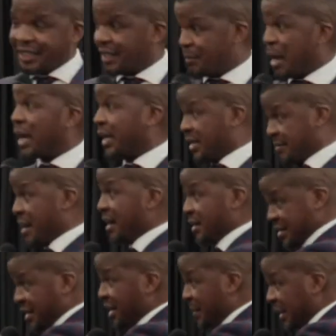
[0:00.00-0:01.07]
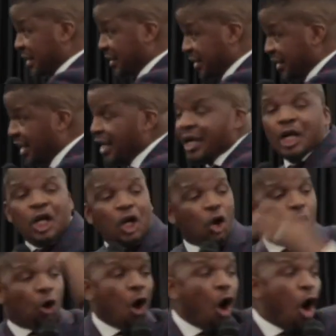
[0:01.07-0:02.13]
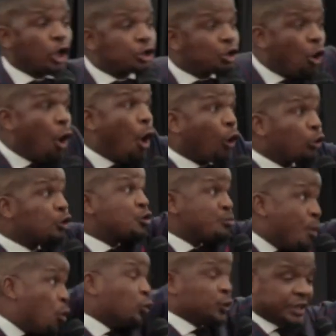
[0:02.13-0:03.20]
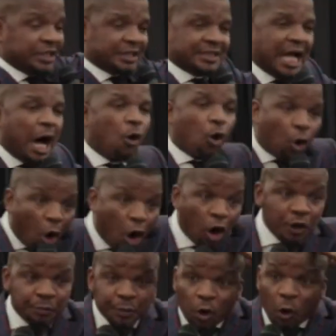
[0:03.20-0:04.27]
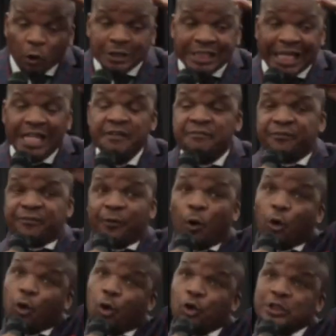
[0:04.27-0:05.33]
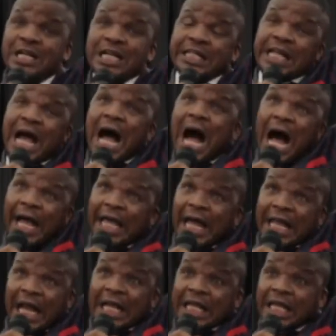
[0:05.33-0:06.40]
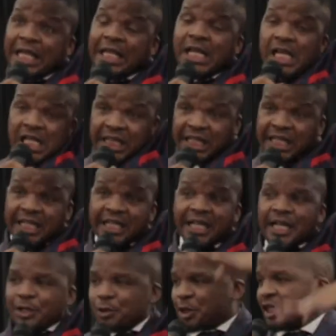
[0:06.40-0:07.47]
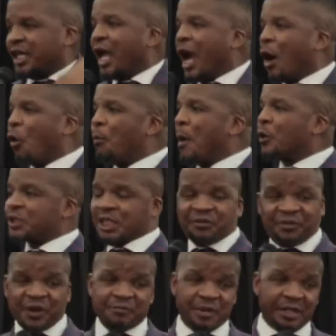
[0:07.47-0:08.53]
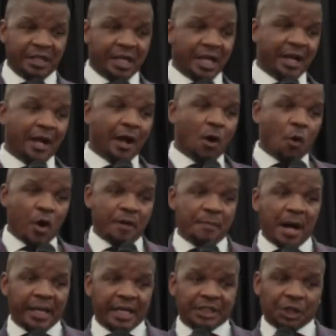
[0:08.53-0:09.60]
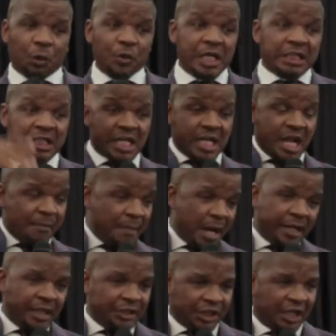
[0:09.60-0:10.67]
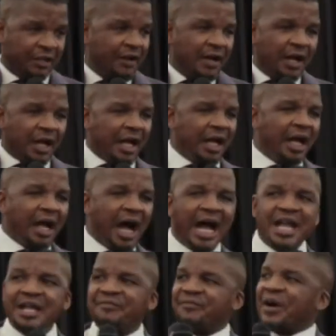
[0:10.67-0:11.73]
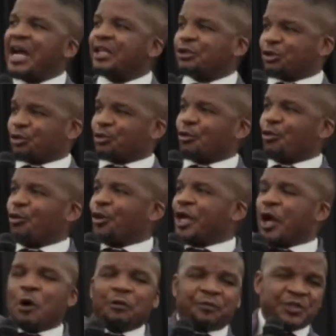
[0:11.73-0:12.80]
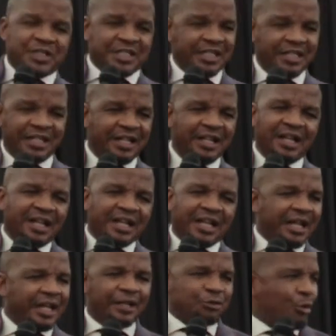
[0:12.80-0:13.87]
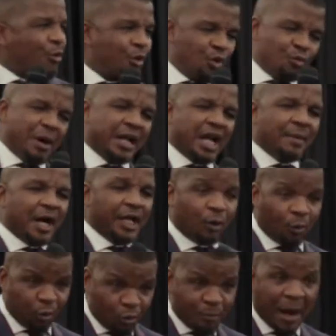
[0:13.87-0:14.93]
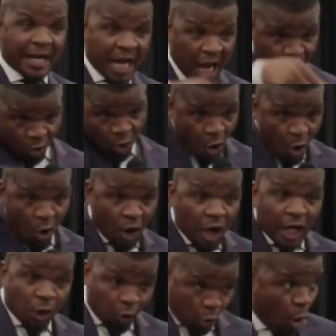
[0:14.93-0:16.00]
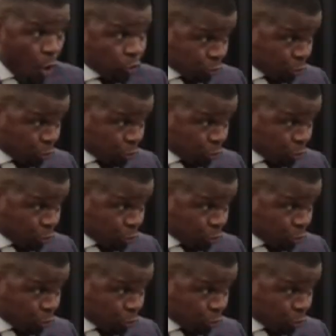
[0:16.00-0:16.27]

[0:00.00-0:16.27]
Am I? God called Moses. Now God, because he followed the hierarchy, the, you see, uMose family, ne, we manager, kune senior manager. I suge ofisini izokhuluma nabo, ikhuluma nalo, lo